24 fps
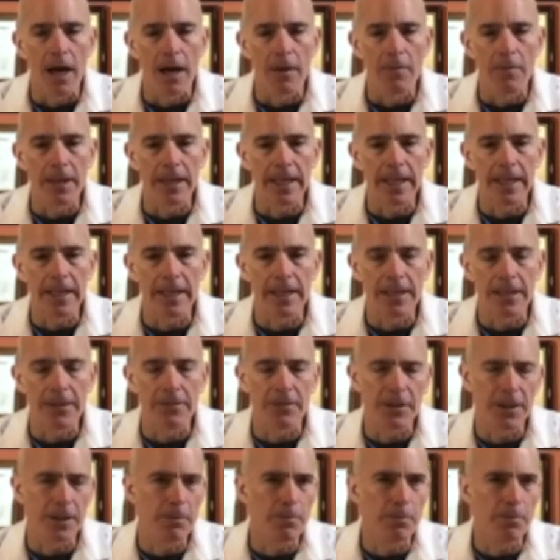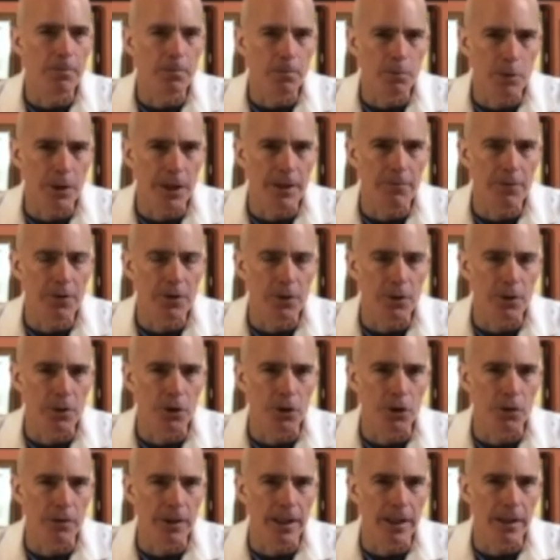Again, it's a very brief
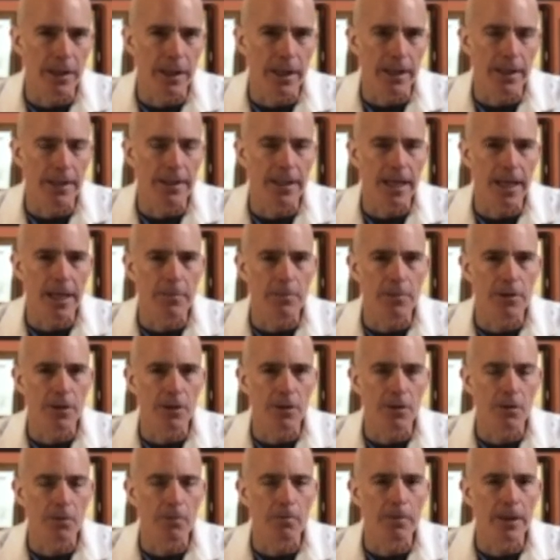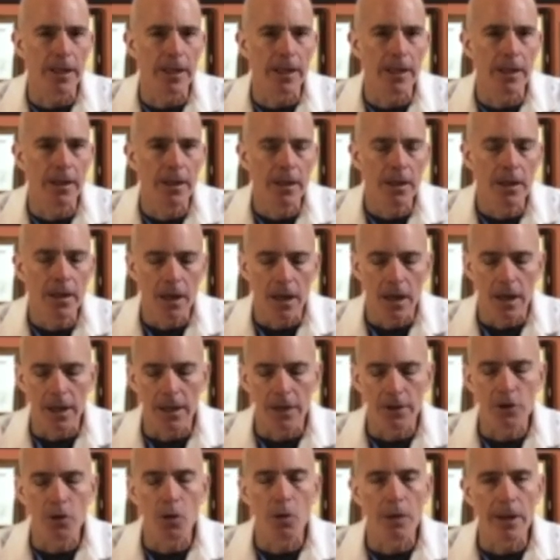surgery. A lot of times it'll be
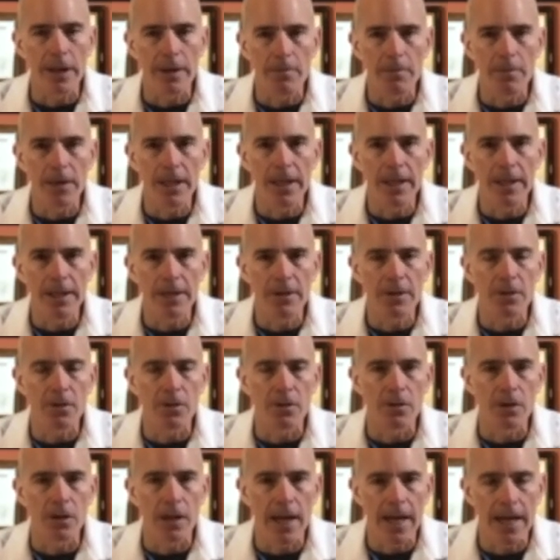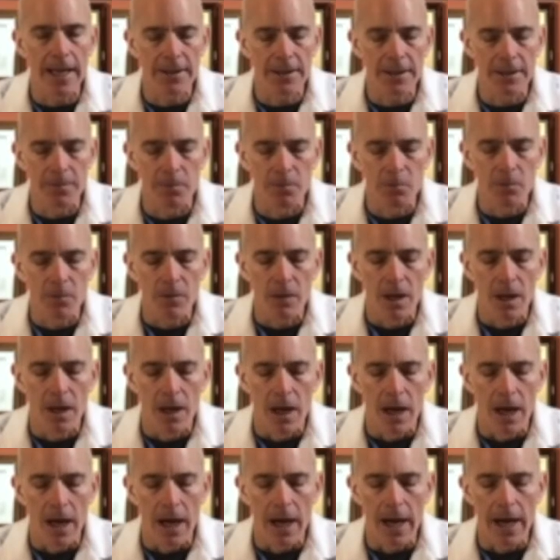20 minutes or less.
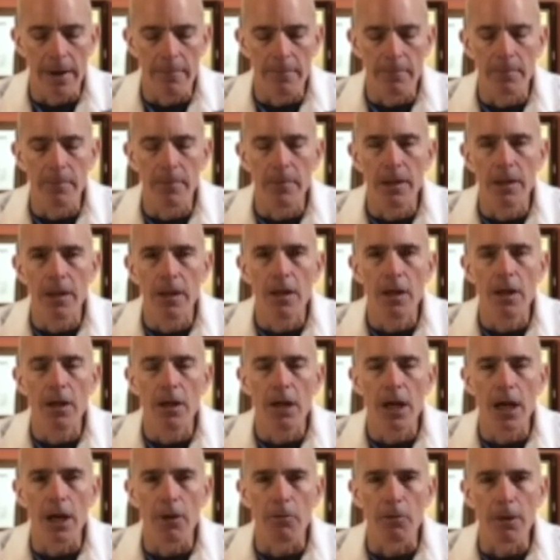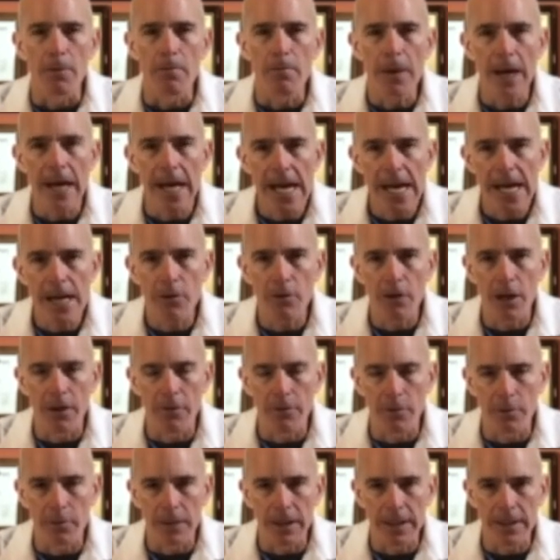A repair
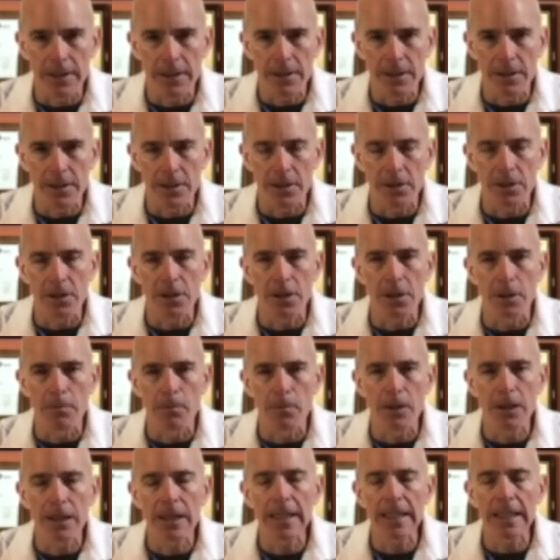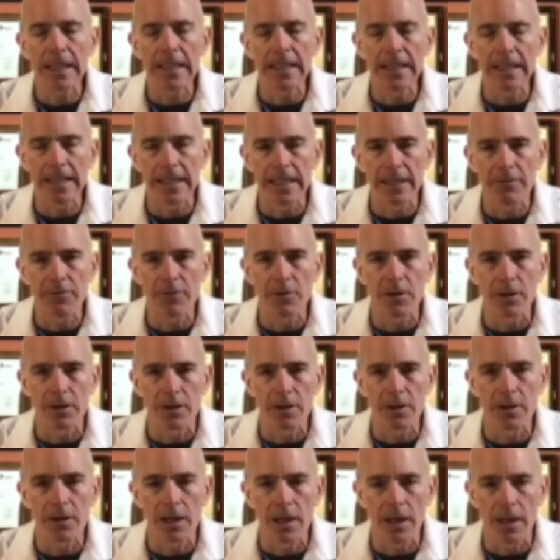of a meniscus is a completely
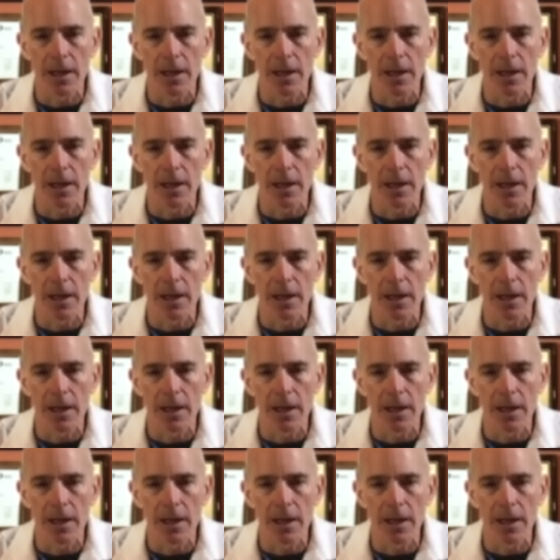different